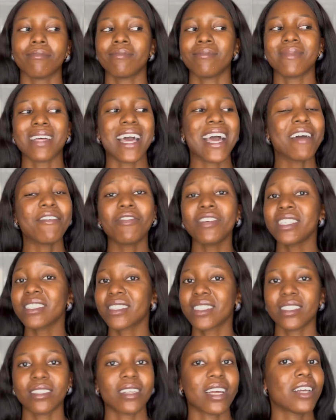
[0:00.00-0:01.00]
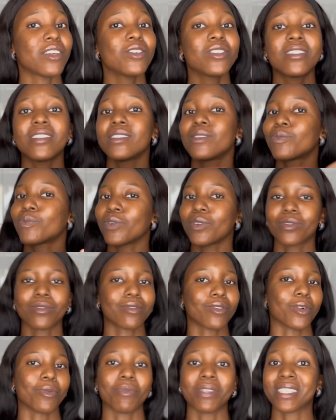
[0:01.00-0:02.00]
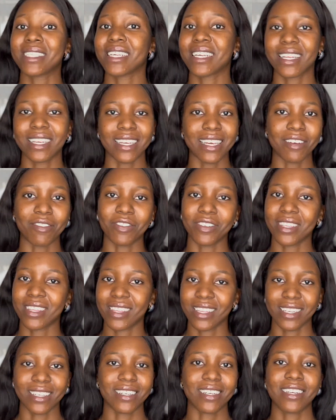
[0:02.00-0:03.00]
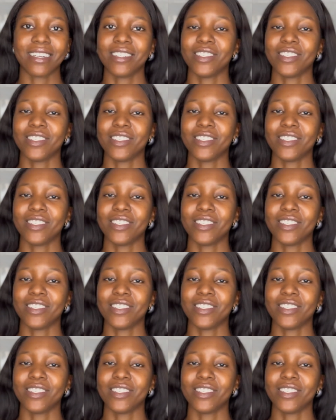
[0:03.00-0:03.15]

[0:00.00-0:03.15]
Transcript: everything. I use this for basically everything.